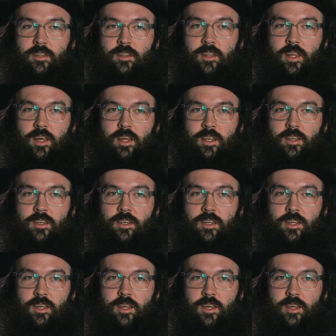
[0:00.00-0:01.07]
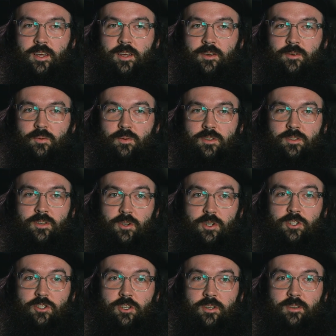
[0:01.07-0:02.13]
that he was a
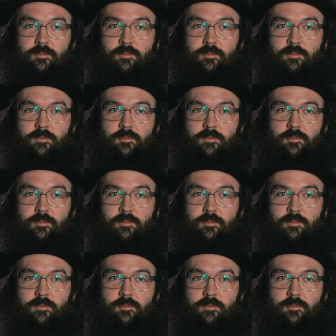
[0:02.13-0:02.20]
Christian.